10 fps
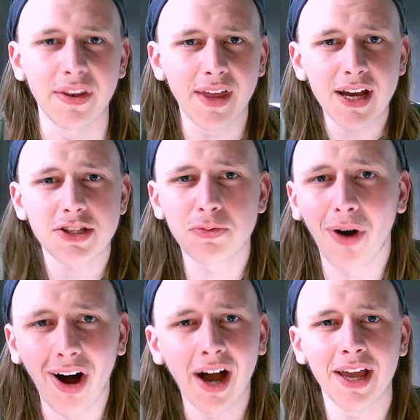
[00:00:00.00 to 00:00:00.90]
That's what
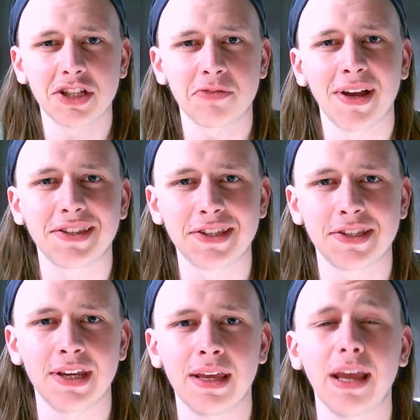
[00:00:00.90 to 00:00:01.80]
I expect to
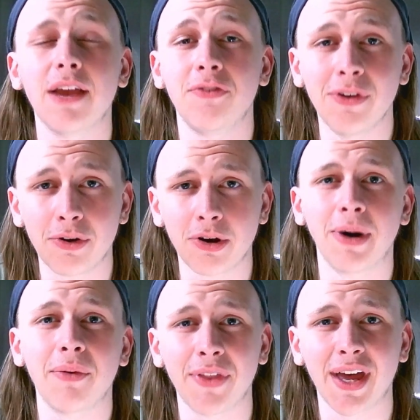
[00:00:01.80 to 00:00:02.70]
see if you come
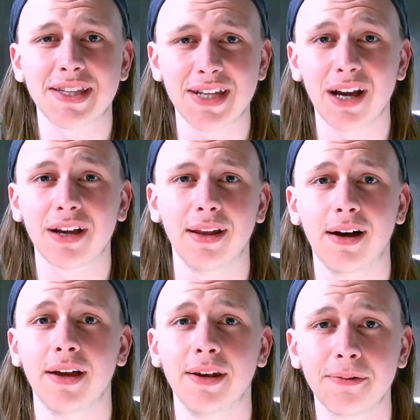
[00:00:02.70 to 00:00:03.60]
up with that
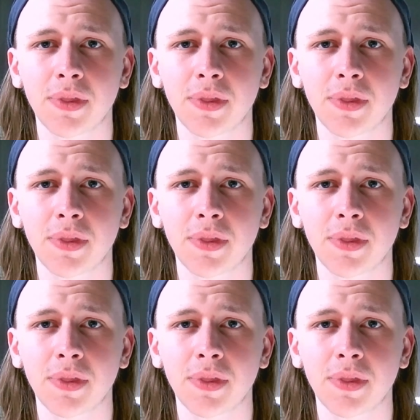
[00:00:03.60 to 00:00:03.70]
tagline.